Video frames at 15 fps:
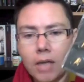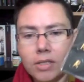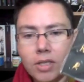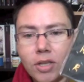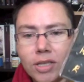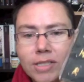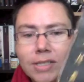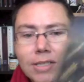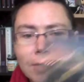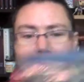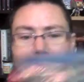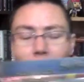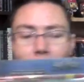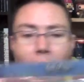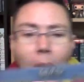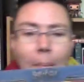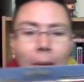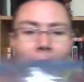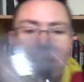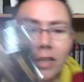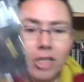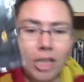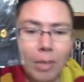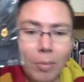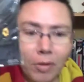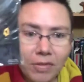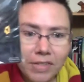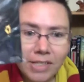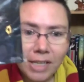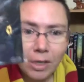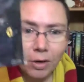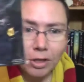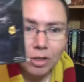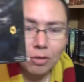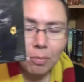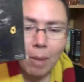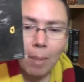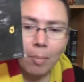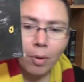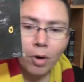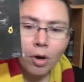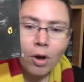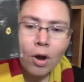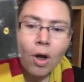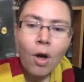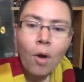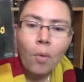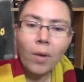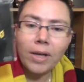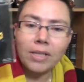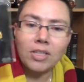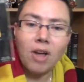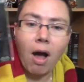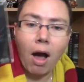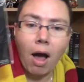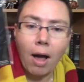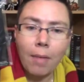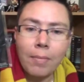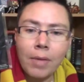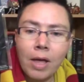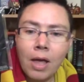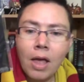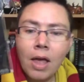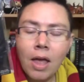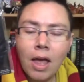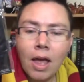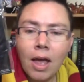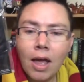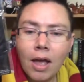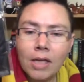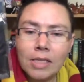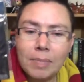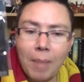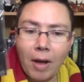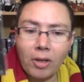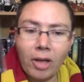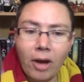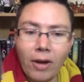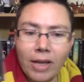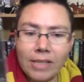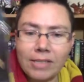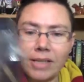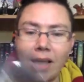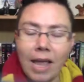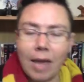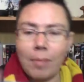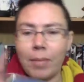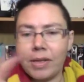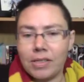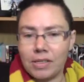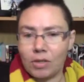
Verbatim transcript: So this is from the Chamber of Secrets. Remember when Tom spelled out his name and